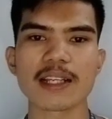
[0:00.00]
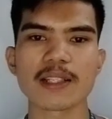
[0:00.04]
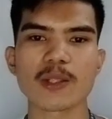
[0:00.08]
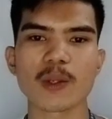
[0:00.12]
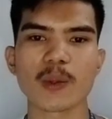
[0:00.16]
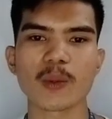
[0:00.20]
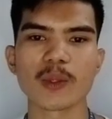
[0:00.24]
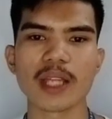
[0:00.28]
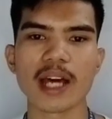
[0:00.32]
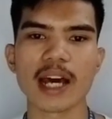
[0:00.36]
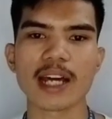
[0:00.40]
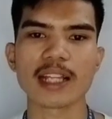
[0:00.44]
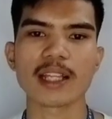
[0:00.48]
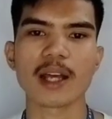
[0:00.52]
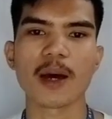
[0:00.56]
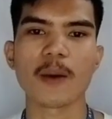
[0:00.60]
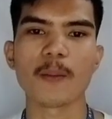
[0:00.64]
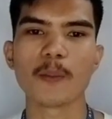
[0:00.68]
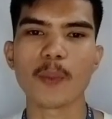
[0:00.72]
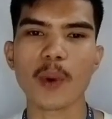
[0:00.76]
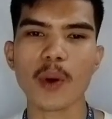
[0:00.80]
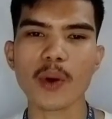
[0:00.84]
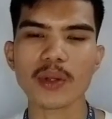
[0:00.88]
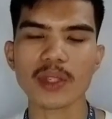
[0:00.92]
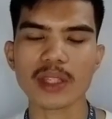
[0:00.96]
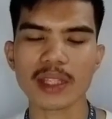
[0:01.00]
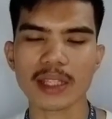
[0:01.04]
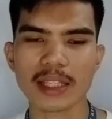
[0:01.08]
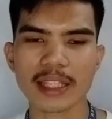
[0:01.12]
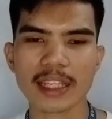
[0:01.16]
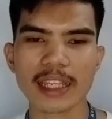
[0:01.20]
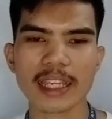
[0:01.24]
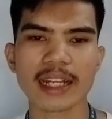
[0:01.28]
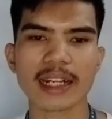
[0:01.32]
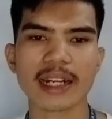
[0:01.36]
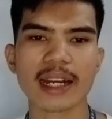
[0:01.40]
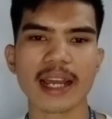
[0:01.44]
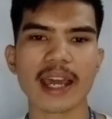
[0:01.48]
so that both
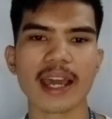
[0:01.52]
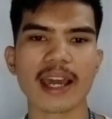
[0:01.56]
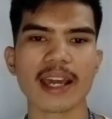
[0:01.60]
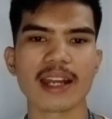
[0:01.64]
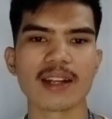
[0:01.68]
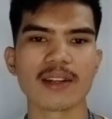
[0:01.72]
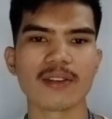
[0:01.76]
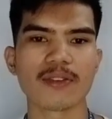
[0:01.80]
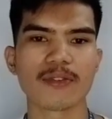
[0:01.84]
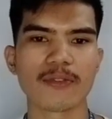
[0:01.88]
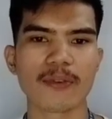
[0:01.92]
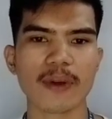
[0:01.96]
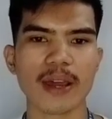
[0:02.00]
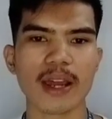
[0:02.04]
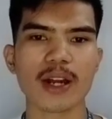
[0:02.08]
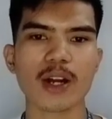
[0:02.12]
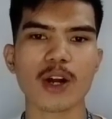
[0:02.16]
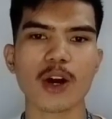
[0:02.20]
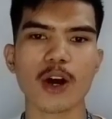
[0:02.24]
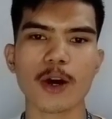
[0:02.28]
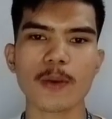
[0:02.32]
near and far